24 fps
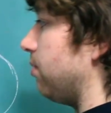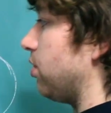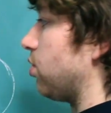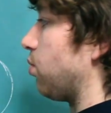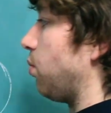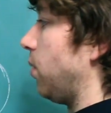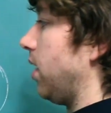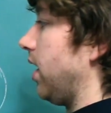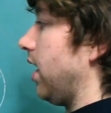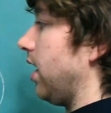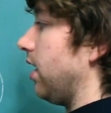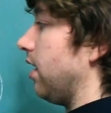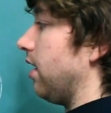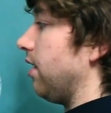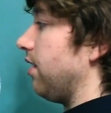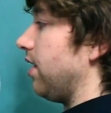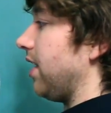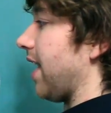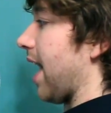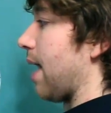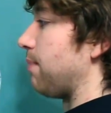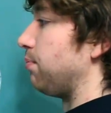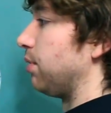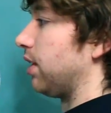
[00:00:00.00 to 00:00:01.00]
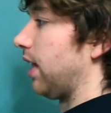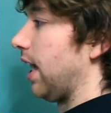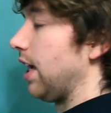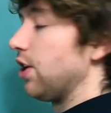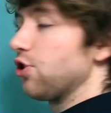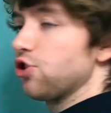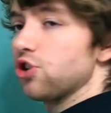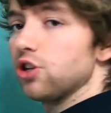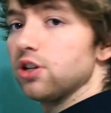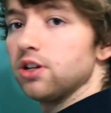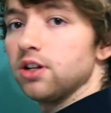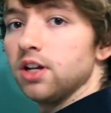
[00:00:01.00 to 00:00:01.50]
between the
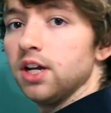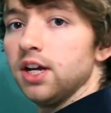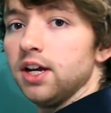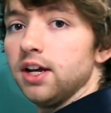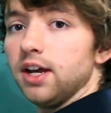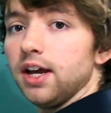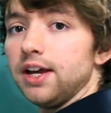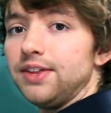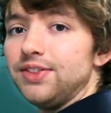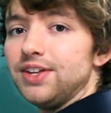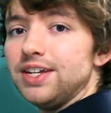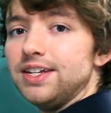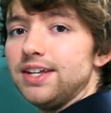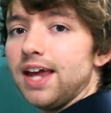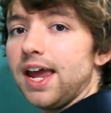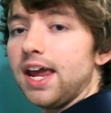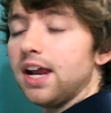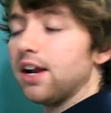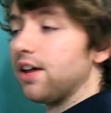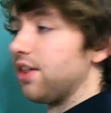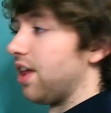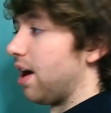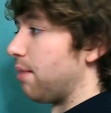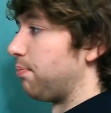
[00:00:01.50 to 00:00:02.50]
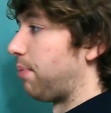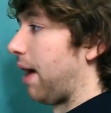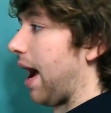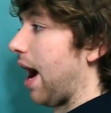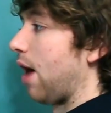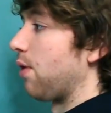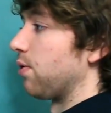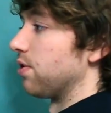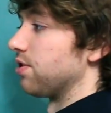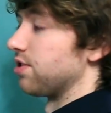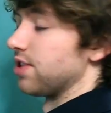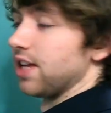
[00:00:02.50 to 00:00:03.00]
application and the data that
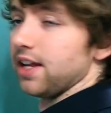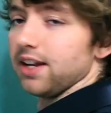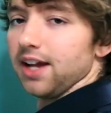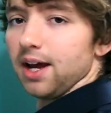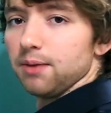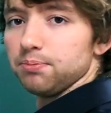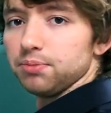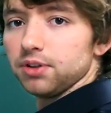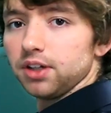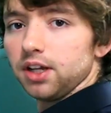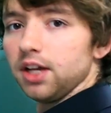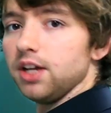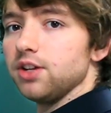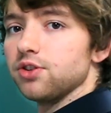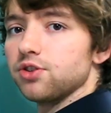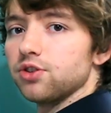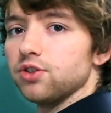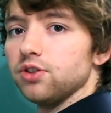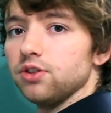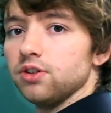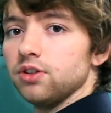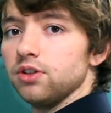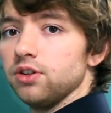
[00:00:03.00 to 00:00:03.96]
powers that application.